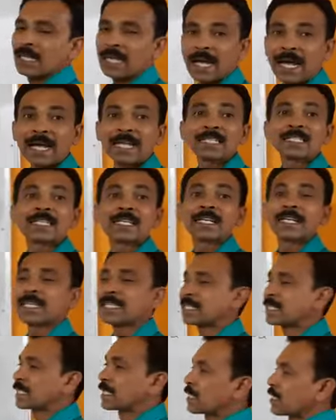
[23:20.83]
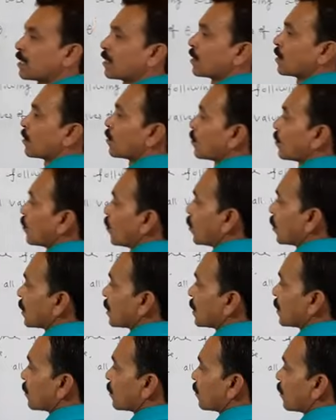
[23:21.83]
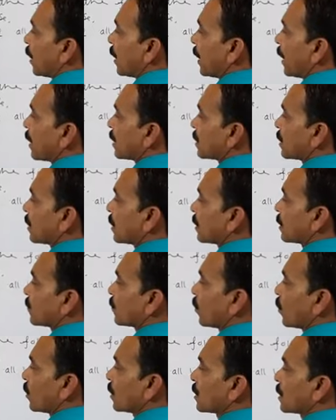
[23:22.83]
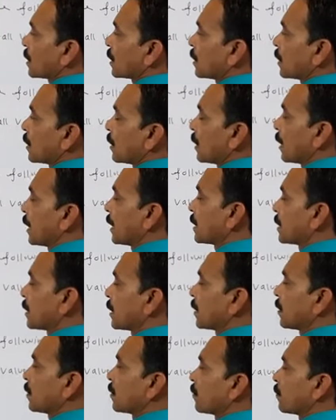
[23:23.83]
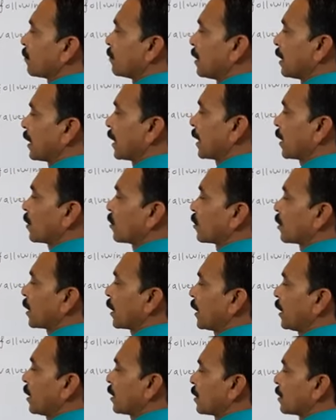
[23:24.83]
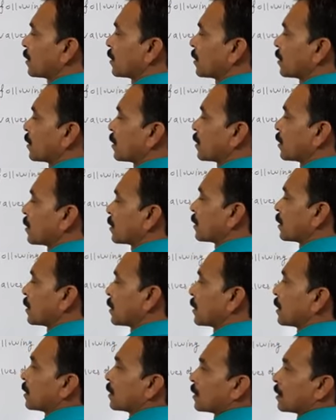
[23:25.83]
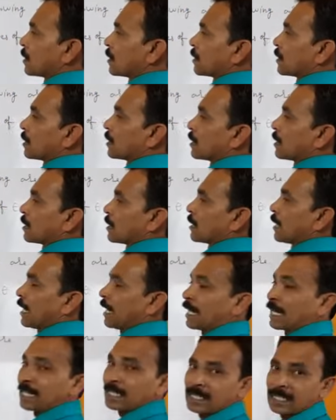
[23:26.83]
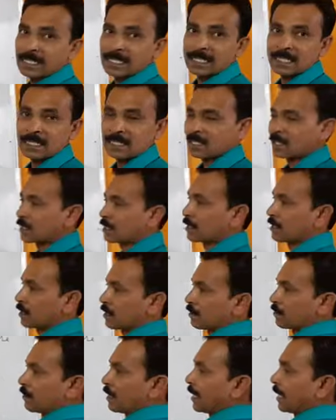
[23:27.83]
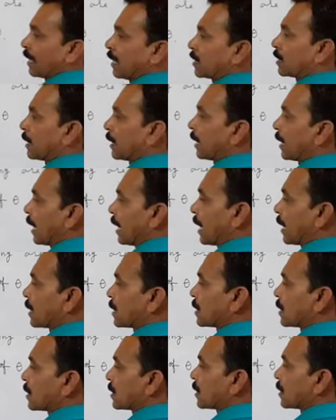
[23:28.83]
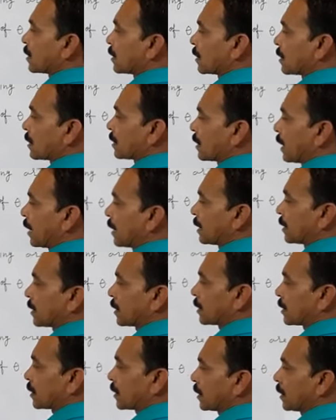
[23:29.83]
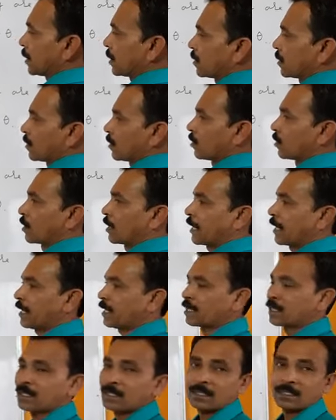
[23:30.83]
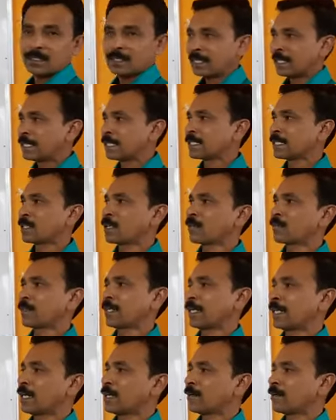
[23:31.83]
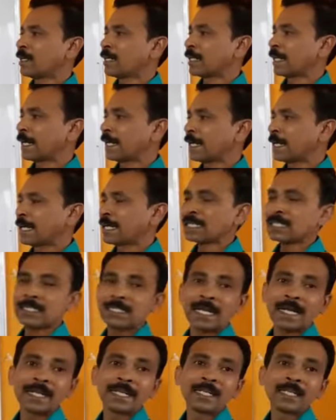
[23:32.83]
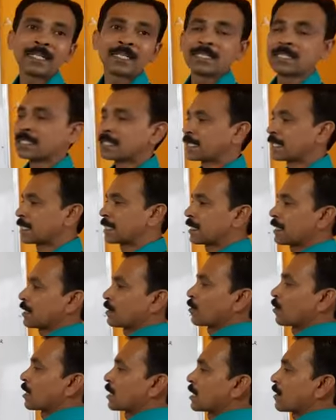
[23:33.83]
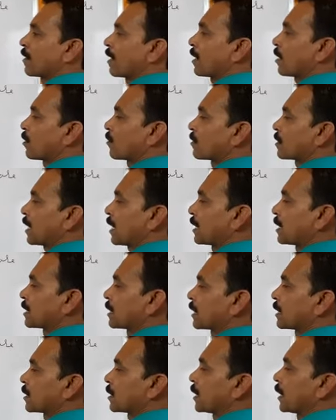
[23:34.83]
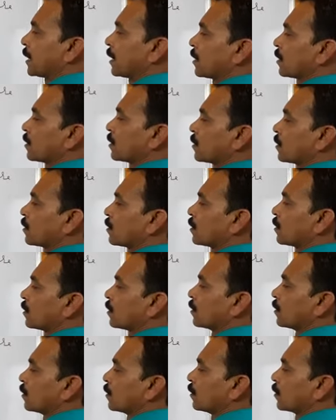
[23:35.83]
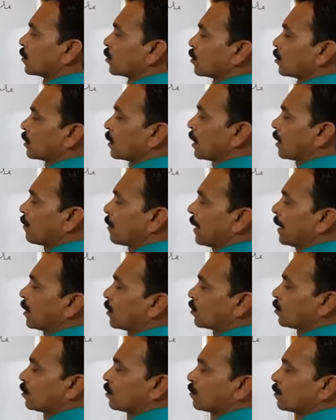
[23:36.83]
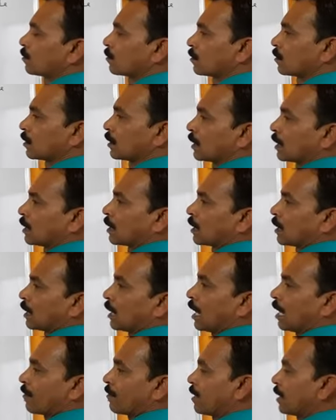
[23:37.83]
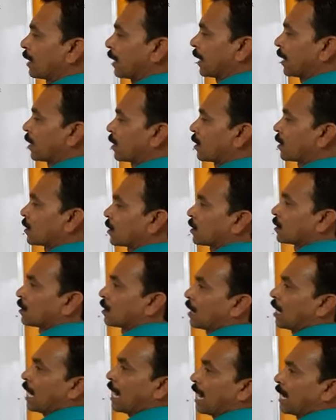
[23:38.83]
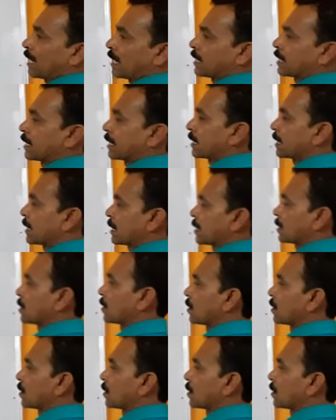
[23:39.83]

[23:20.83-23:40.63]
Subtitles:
Answer is false. Why answer is false? Let's see. We'll take, okay, LHS. We'll take theta as sin 60. Okay. Instead of theta, we'll take it as sin 60. What is the value of sin 60? Root 3 by 2. Now we'll take RHS.